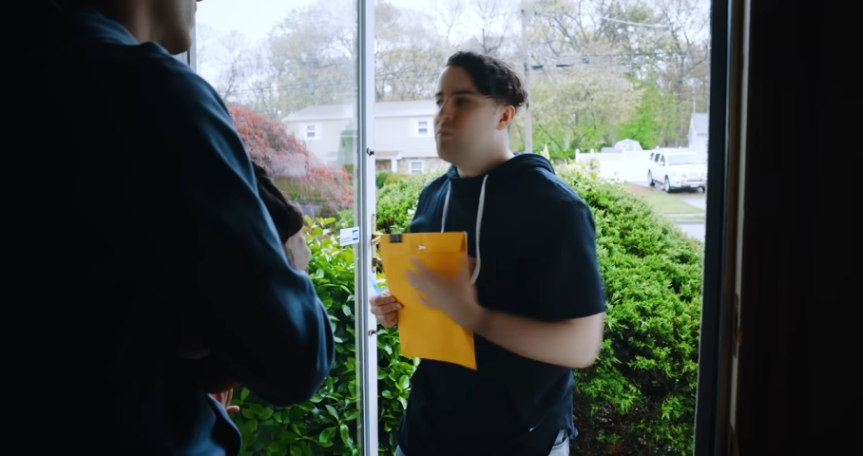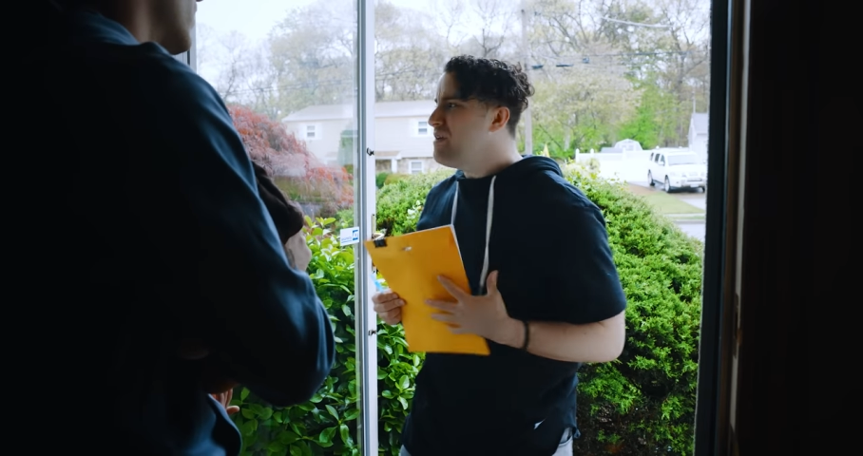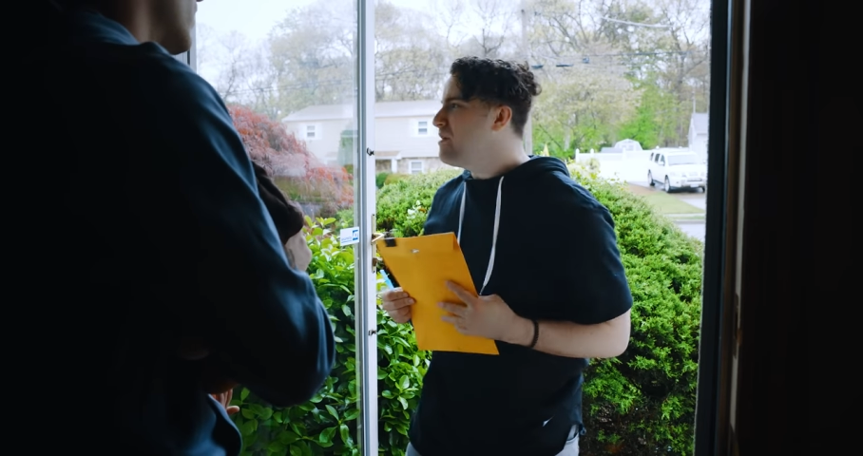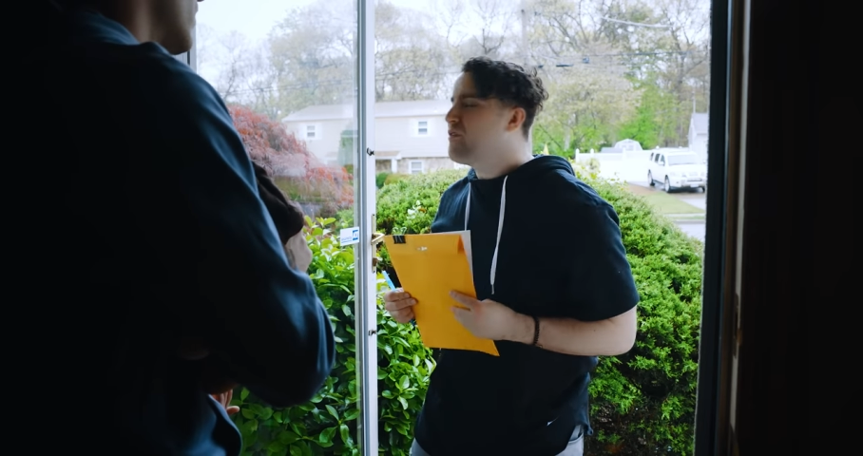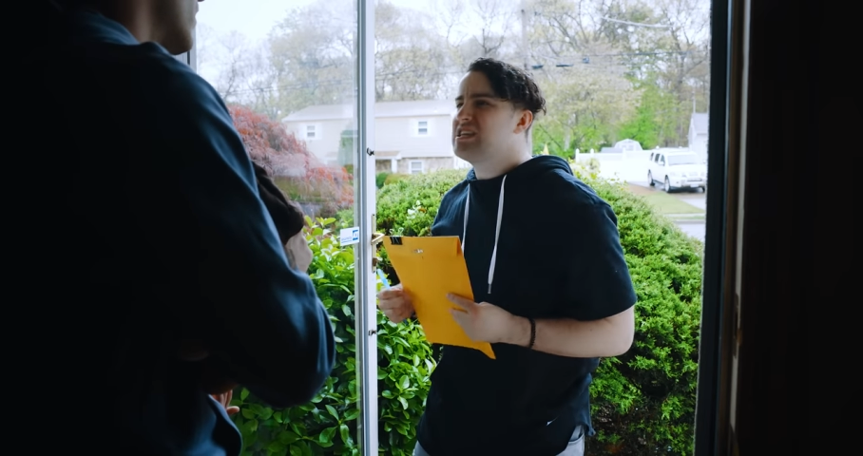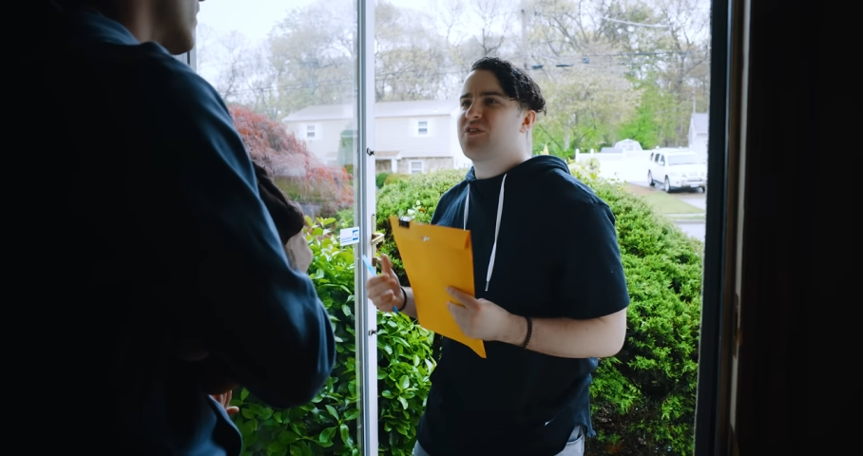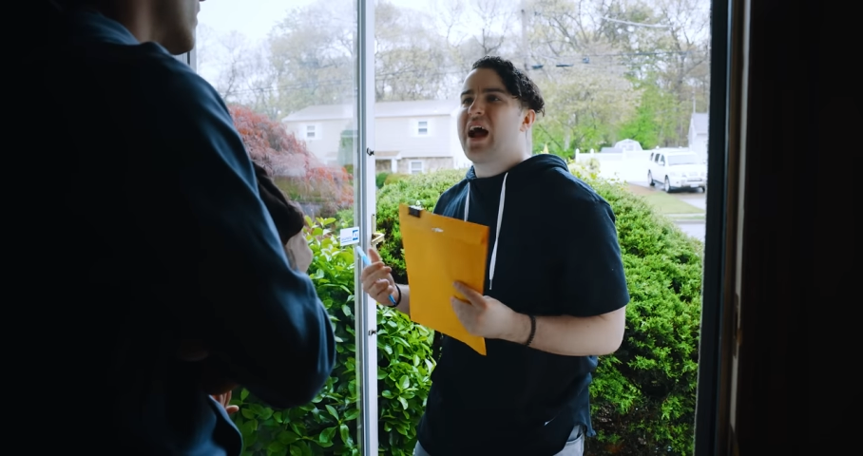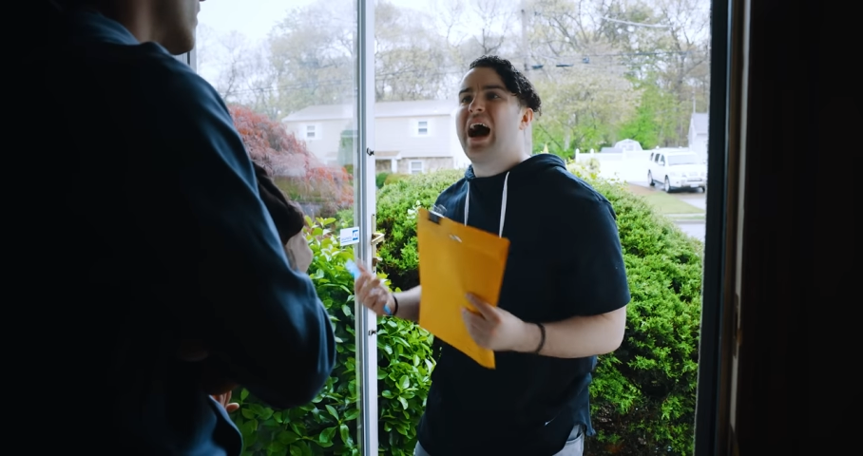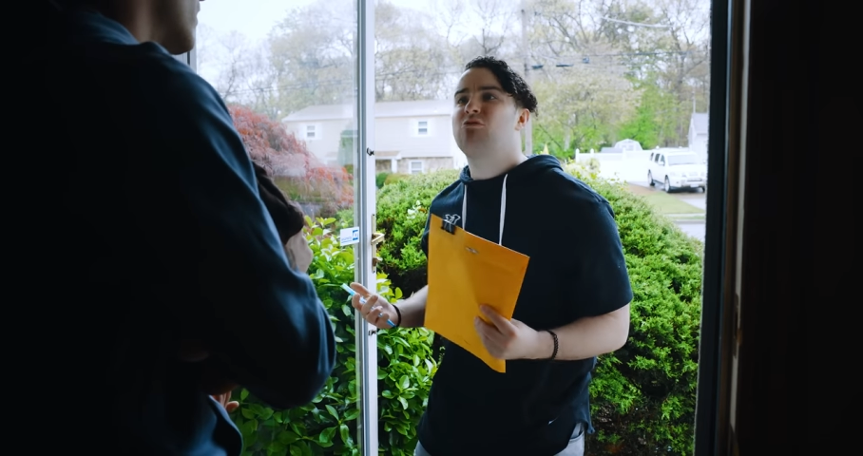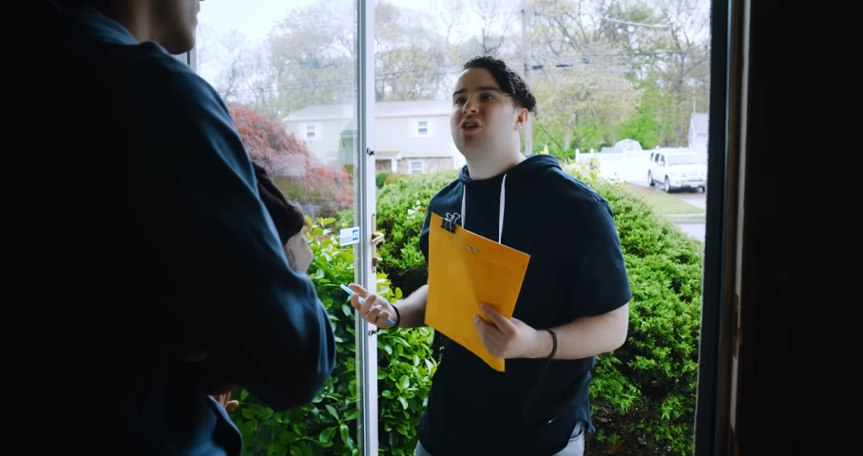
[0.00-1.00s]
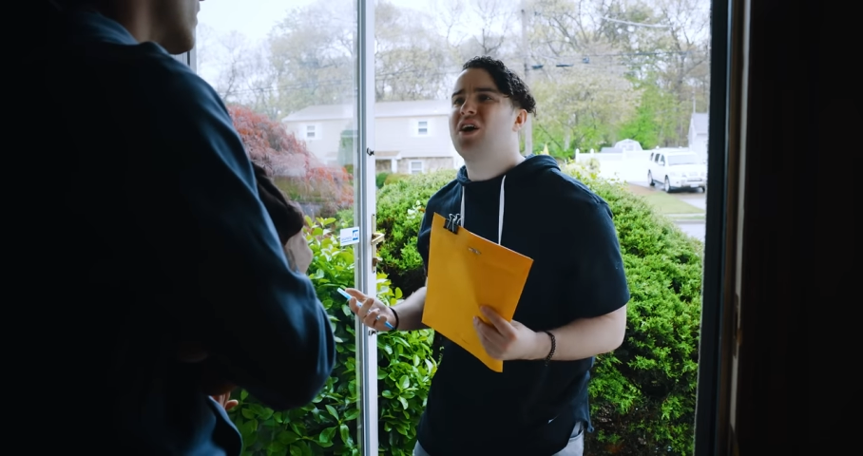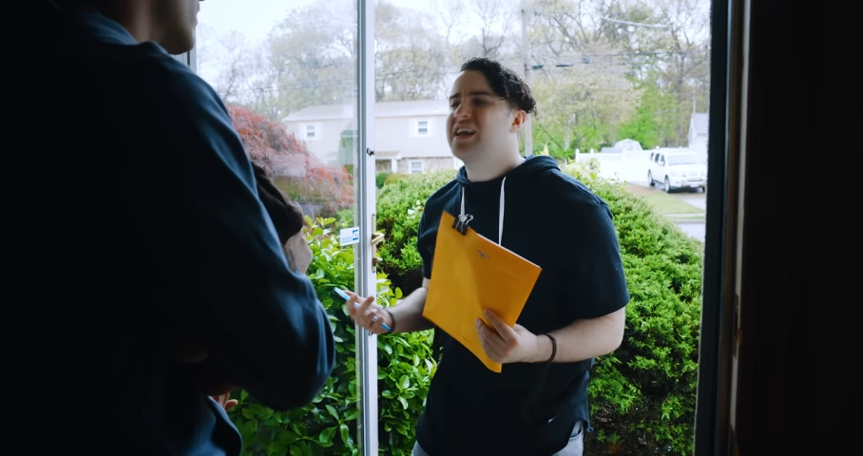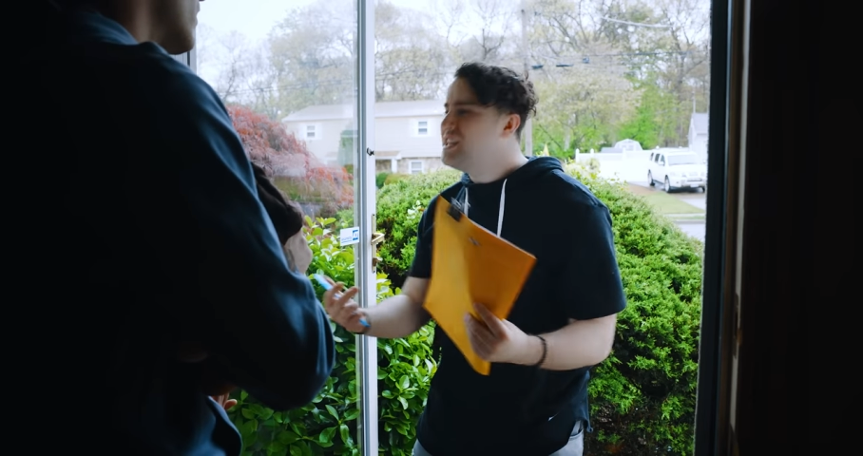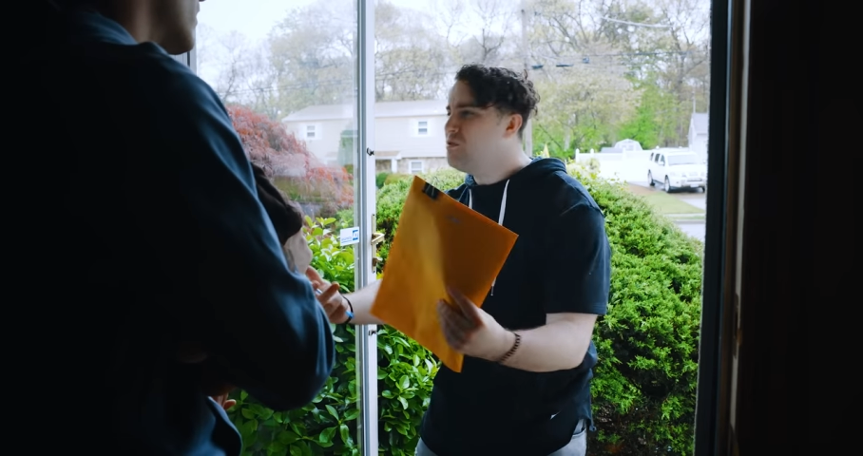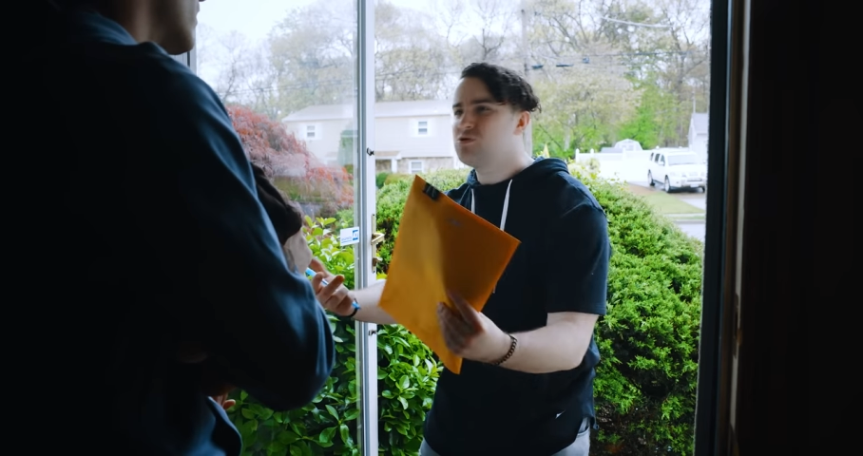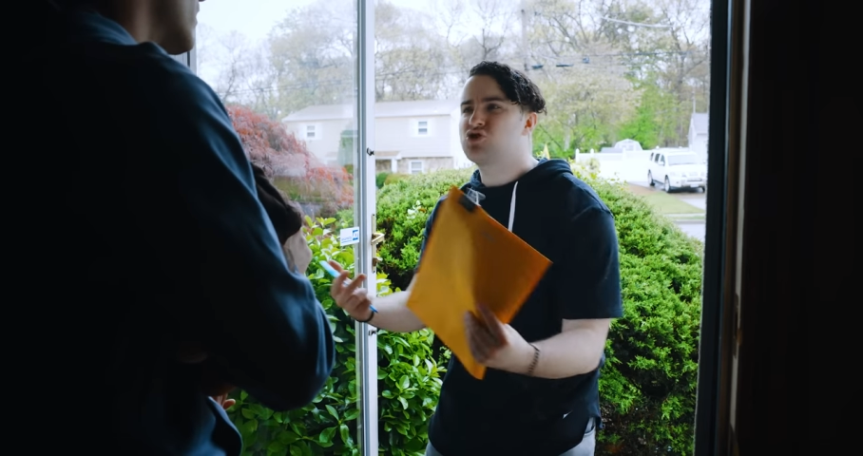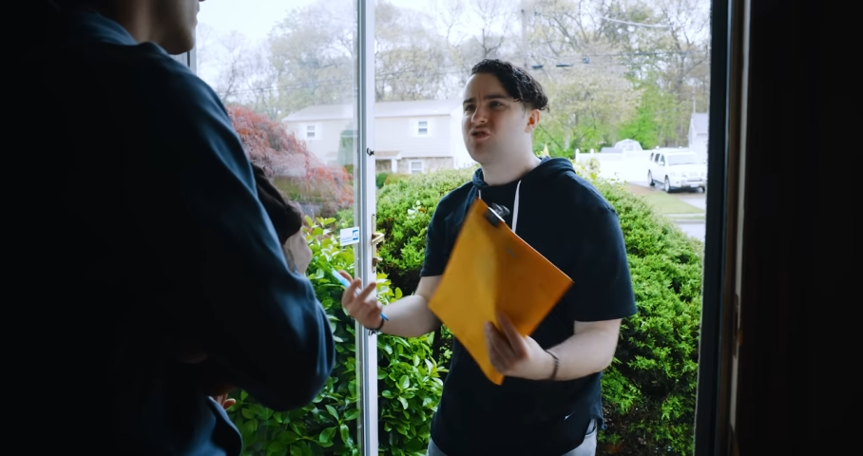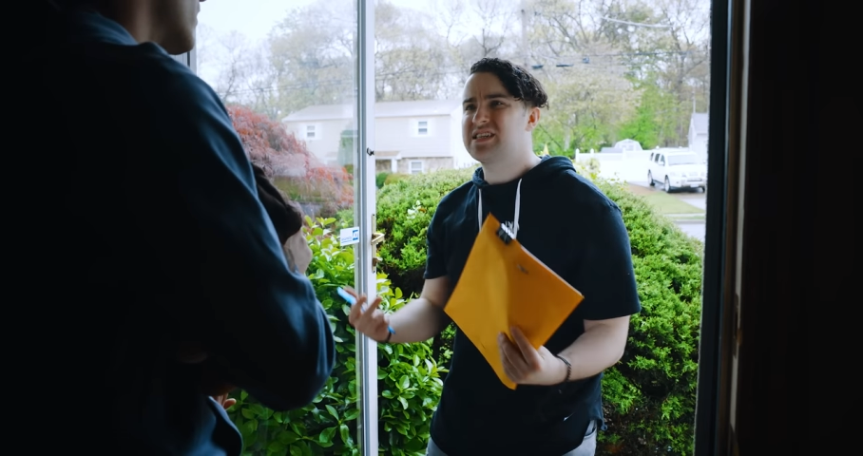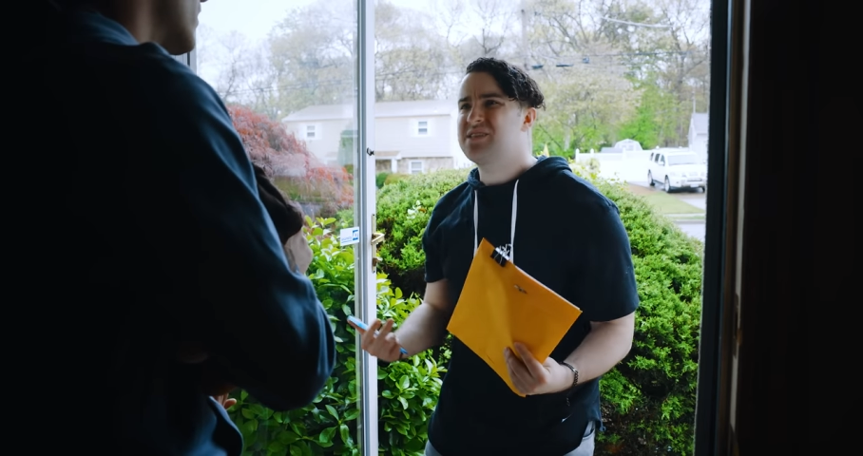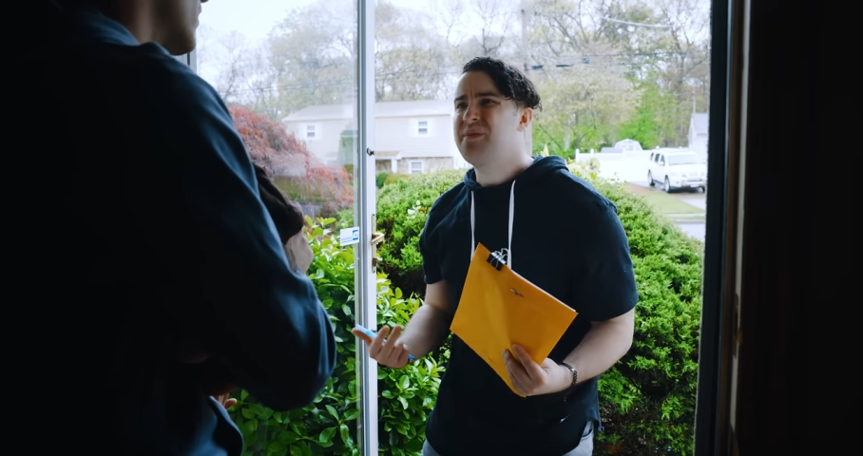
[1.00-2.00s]
We've been friends for how long and you don't
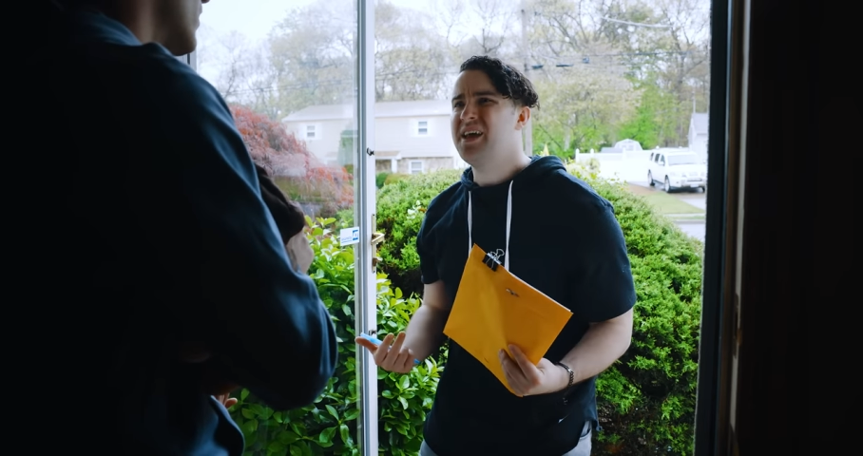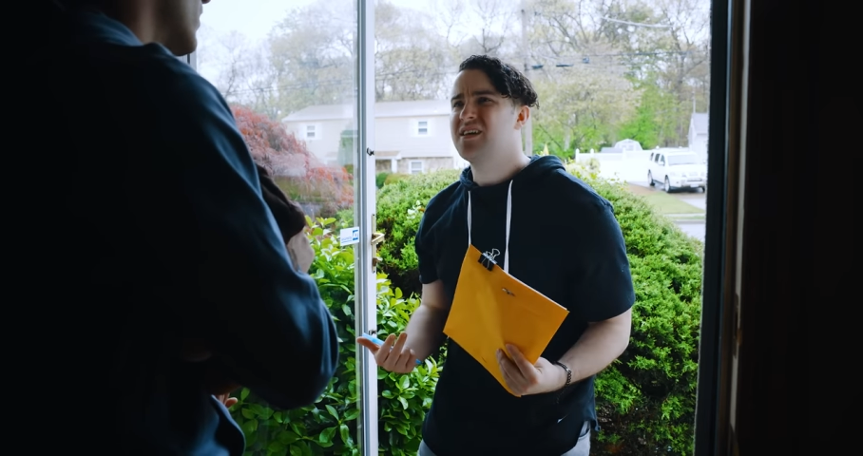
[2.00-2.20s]
trust me?